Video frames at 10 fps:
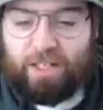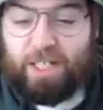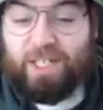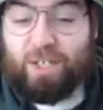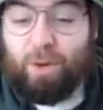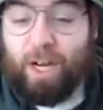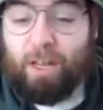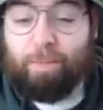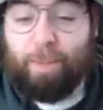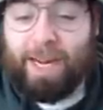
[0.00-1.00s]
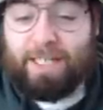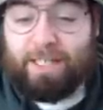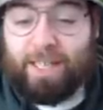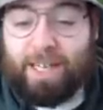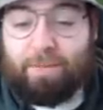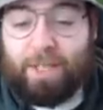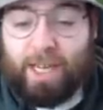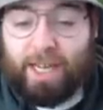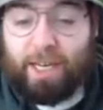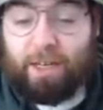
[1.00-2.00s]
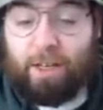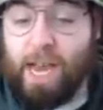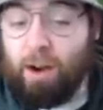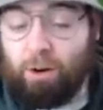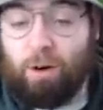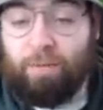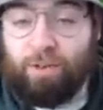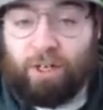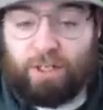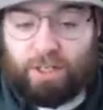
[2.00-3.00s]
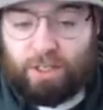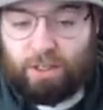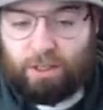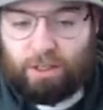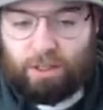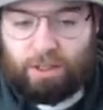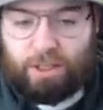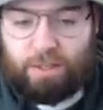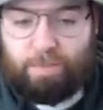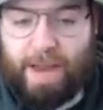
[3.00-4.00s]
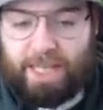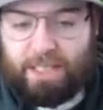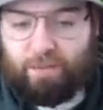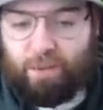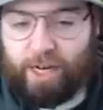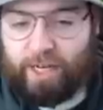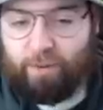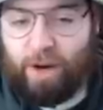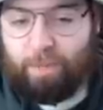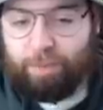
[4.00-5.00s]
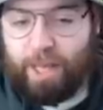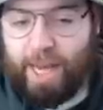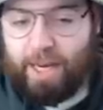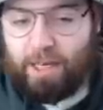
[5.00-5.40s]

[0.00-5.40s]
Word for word: This is one of the best teams in our conference. This is massive right here. Run play.